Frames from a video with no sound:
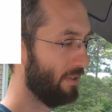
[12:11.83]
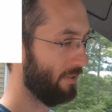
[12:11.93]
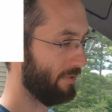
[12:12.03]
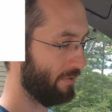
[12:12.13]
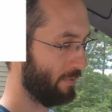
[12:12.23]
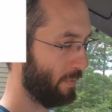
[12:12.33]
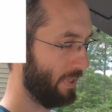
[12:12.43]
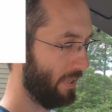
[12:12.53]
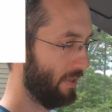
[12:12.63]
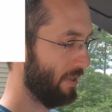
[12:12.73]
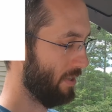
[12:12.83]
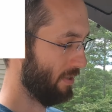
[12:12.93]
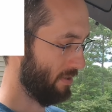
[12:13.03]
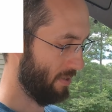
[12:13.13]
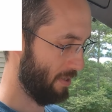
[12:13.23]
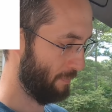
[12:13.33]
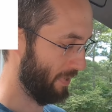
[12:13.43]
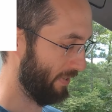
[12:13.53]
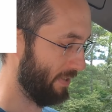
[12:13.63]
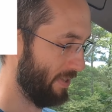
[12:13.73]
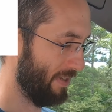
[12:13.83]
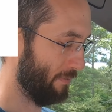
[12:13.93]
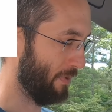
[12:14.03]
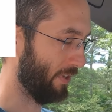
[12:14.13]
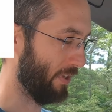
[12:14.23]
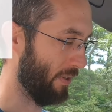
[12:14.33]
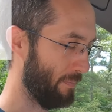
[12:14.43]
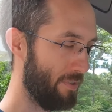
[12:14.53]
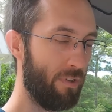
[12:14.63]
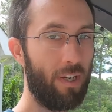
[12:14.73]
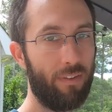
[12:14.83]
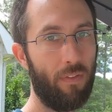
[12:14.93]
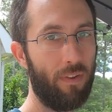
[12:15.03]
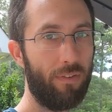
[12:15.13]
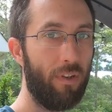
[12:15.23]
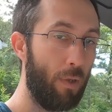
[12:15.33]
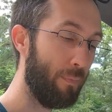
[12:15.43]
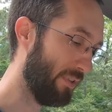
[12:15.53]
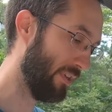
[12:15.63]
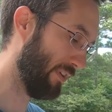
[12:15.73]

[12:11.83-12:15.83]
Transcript: This is 20. Being that it does have a barcode, I'm sure I could sell this on Amazon